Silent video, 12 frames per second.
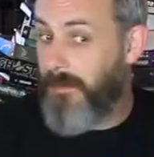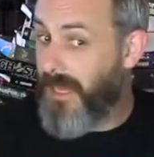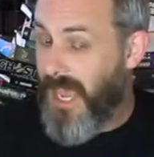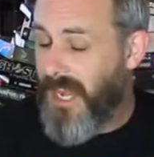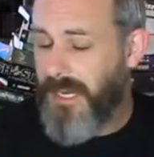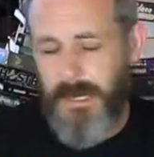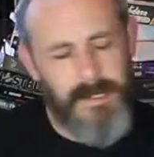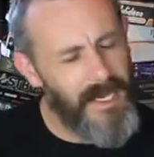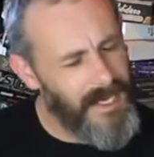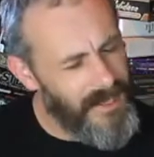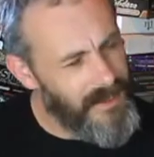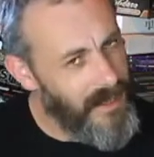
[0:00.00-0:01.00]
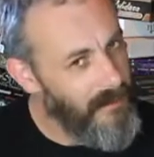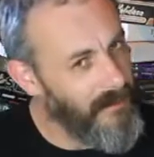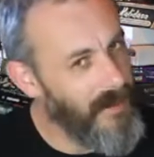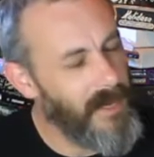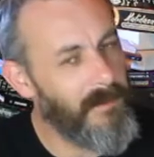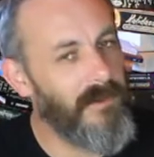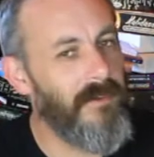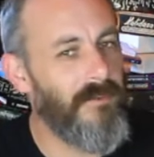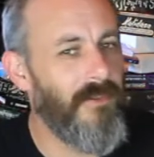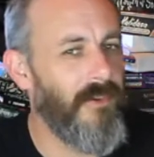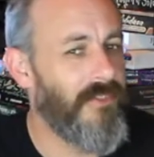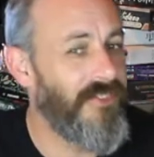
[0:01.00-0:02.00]
Again, tickets are available
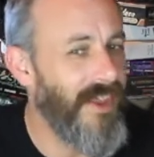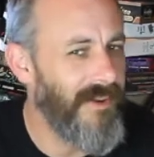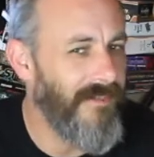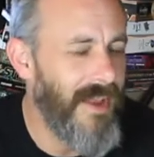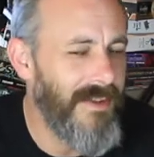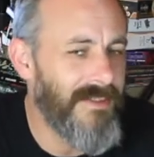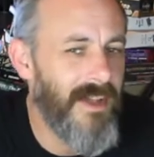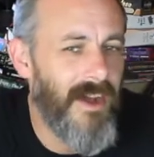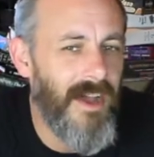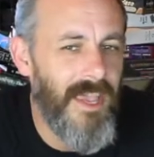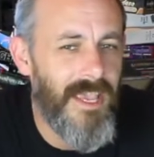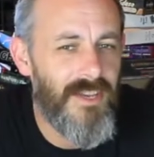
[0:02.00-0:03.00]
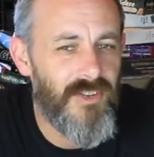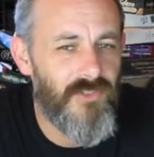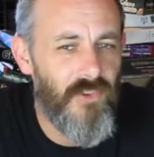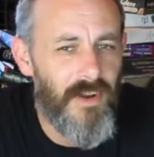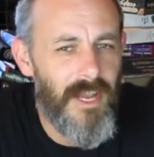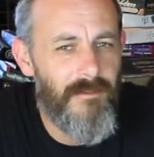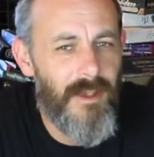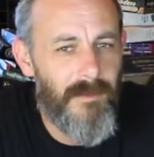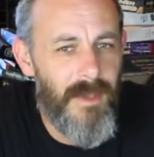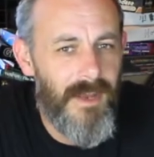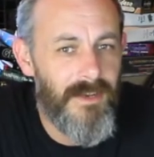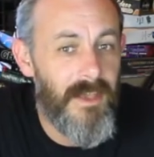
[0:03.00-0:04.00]
for said event. I strongly
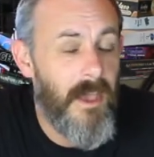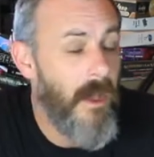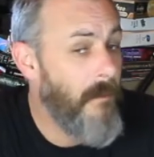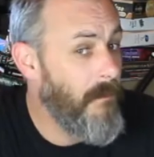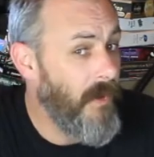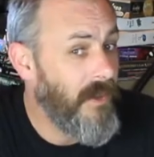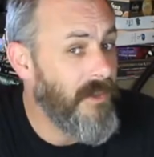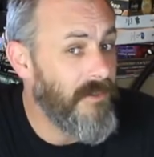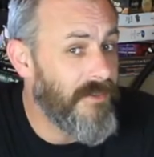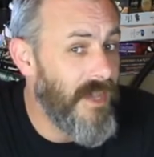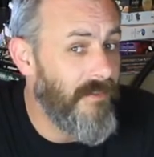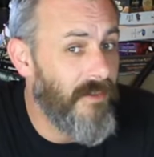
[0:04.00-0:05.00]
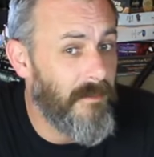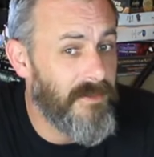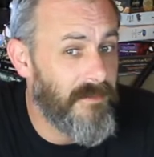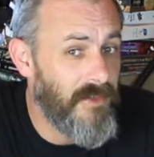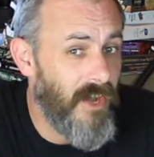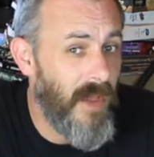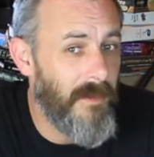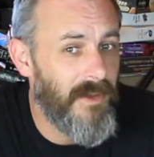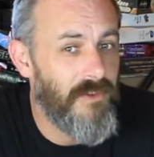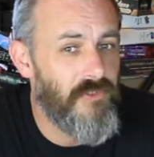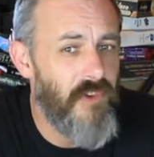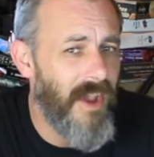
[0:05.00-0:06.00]
recommend booking yourself up some time
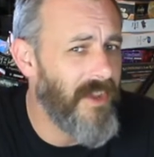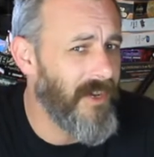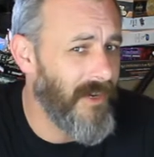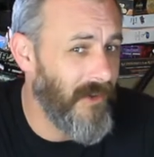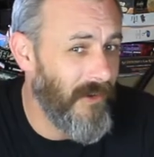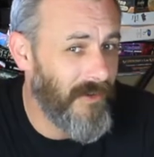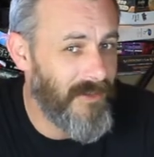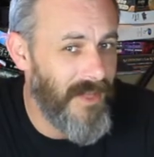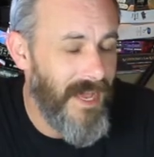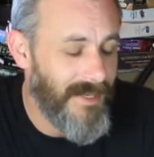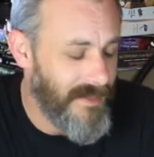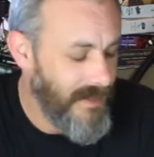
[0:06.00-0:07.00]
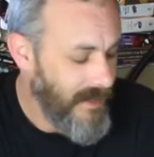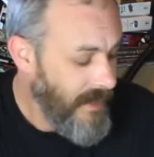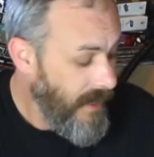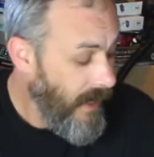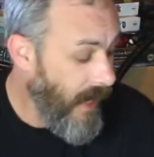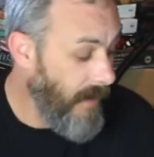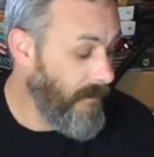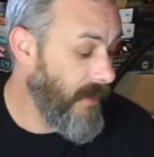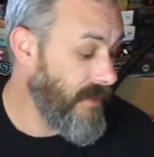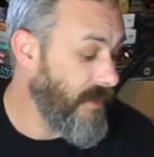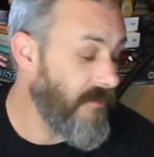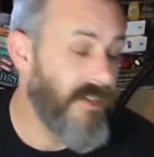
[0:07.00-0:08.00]
and cracking along to that.
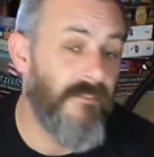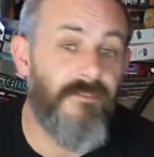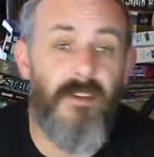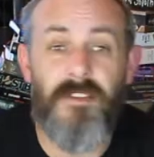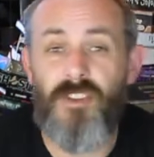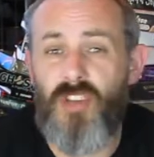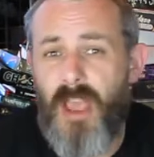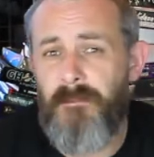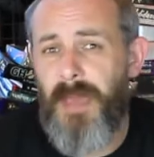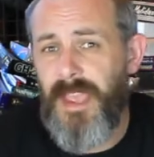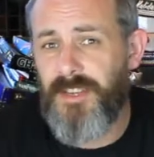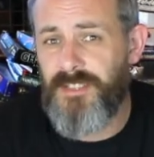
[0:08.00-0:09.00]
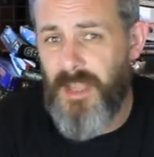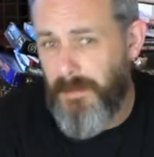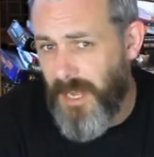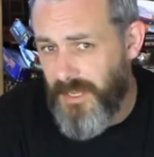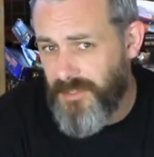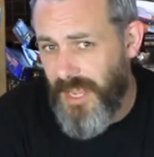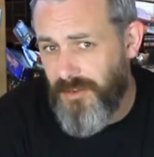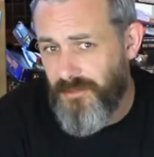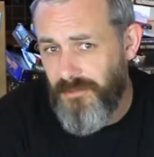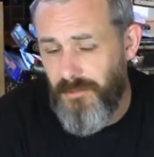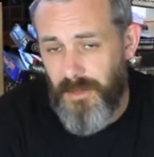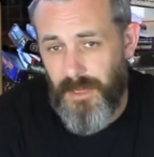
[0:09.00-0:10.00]
There's obviously a very jam-packed seminar
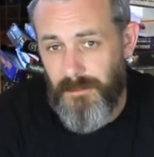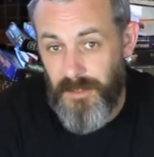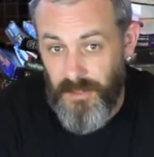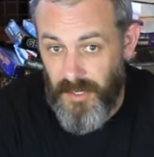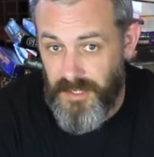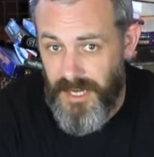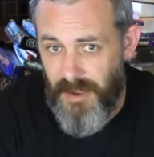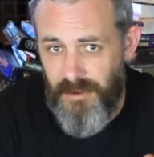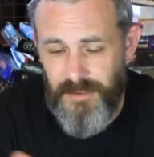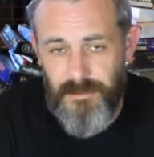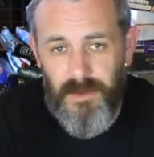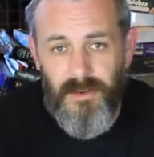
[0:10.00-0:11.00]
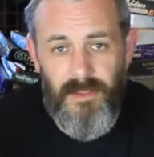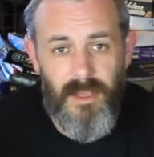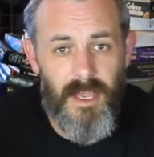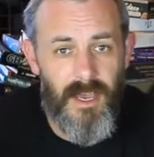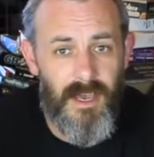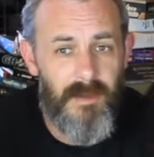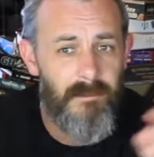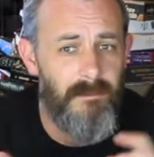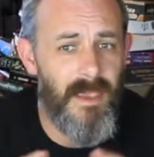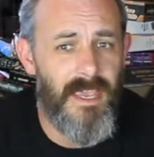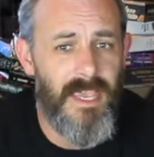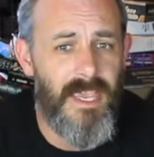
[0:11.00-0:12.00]
schedule. The Dice Tower is one of the
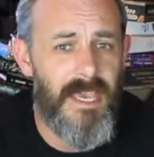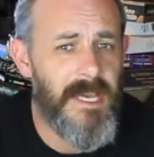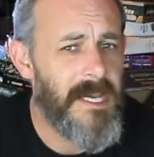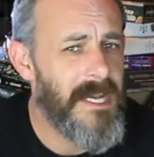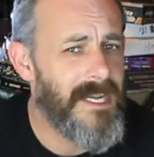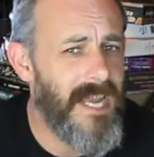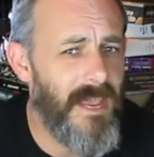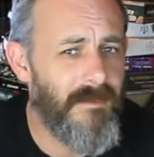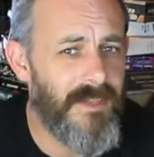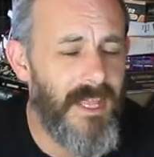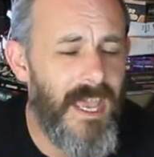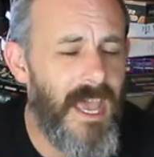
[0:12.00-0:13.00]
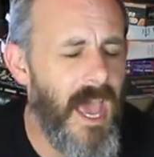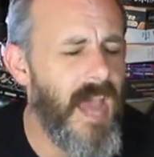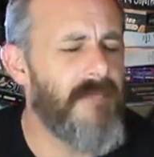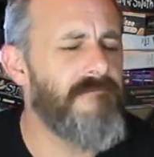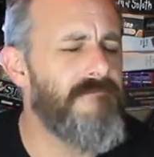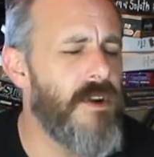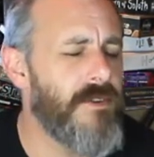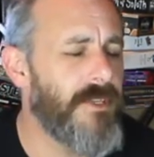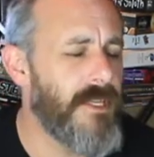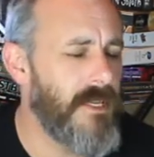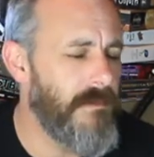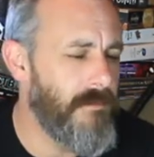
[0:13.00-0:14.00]
biggie names are there. And
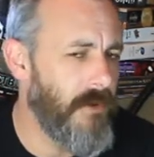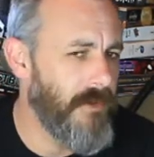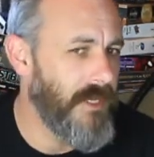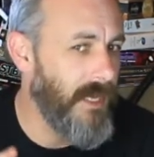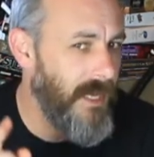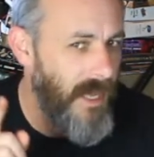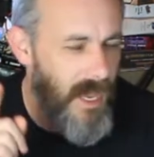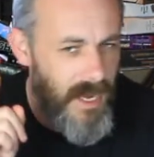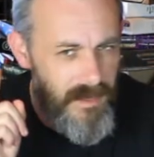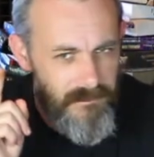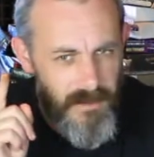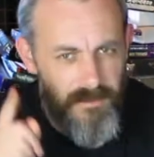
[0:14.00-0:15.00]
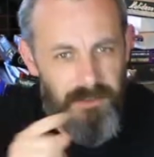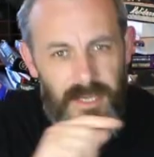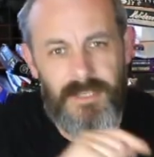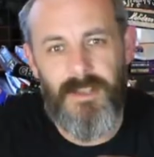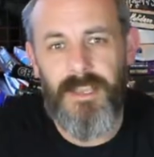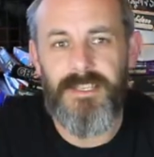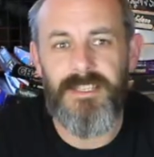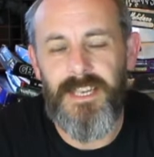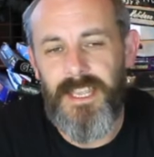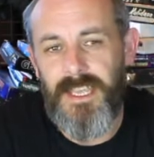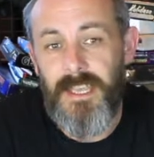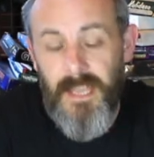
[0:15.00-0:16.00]
most importantly and most
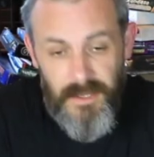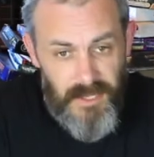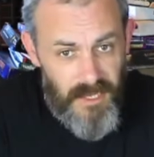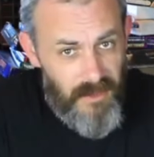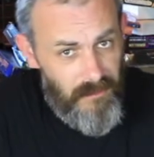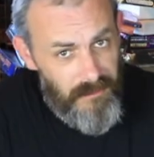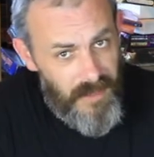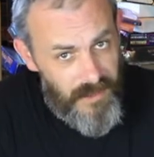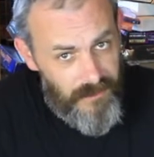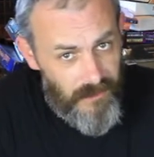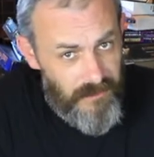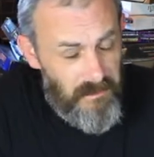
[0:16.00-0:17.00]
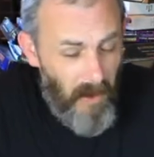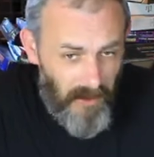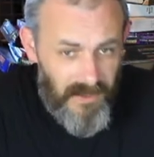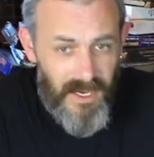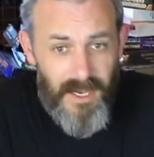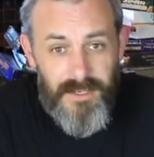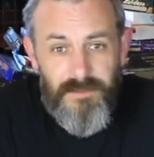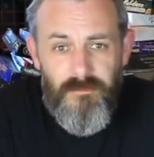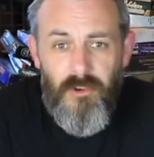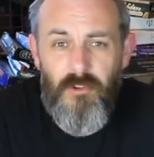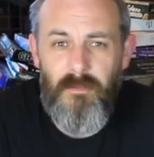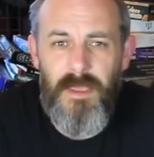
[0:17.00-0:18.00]
excitingly, the Who Dares Rolls podcast
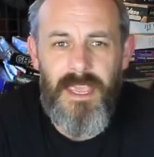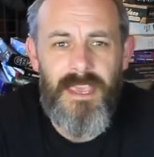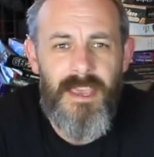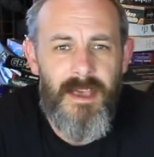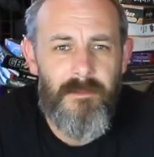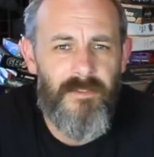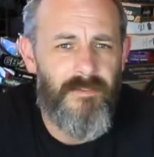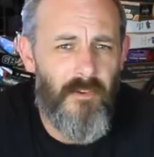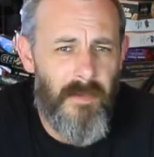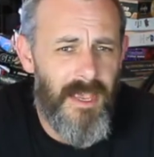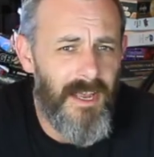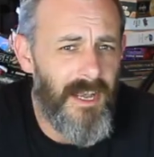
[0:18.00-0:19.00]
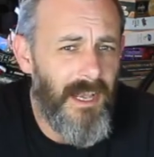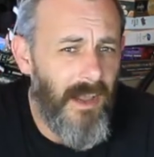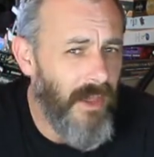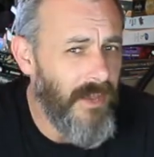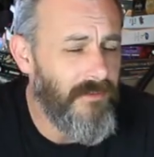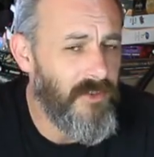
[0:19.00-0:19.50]
will be performing a live